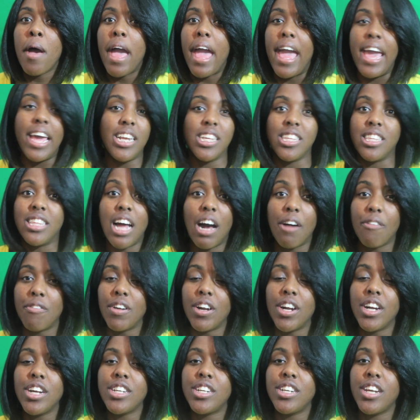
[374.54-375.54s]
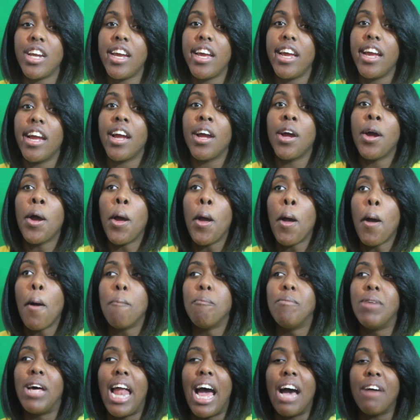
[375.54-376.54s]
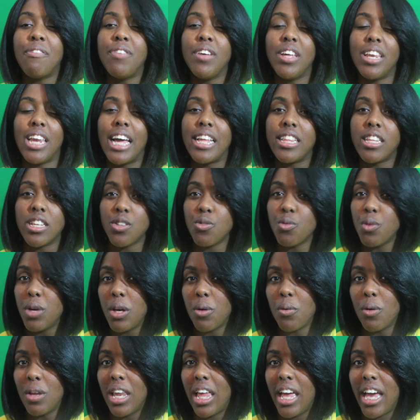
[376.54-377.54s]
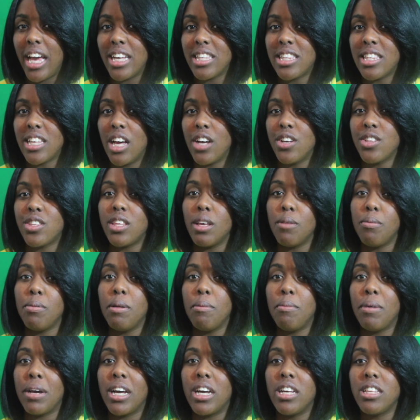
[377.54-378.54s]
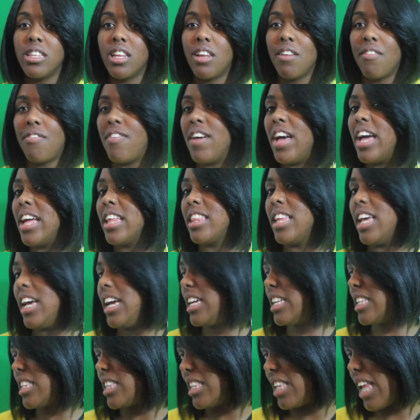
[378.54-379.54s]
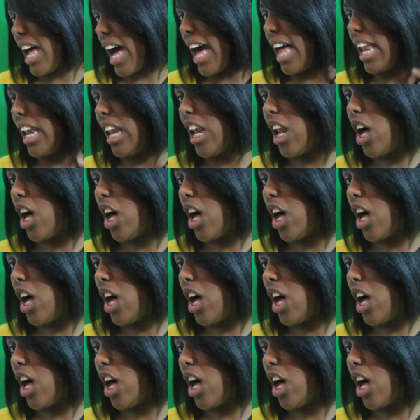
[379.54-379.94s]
and it's not virgin hair but I feel like this wig will last long simply because of the fact that it's not